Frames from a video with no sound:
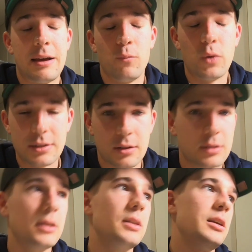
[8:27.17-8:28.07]
Western
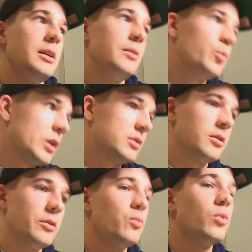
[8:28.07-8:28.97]
Sydney,
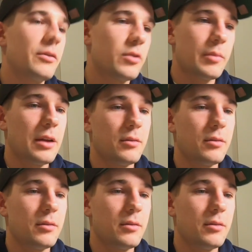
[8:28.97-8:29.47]
Busso, whatever it may